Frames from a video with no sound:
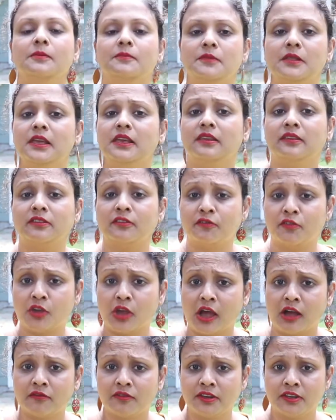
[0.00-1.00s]
Please, if you
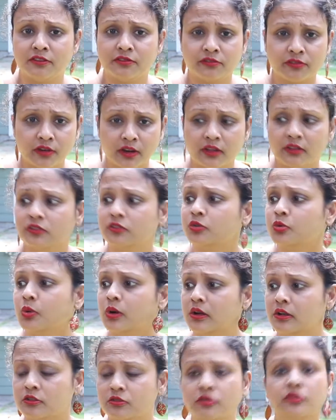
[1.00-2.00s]
have any friends who
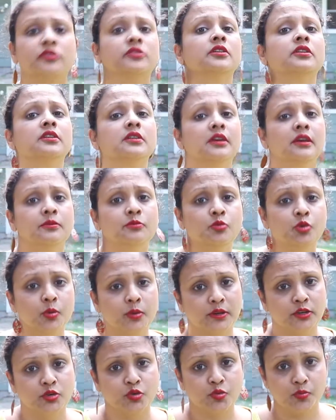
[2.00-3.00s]
are interested in
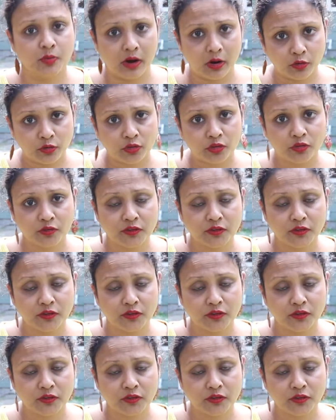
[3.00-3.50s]
moving to Mounds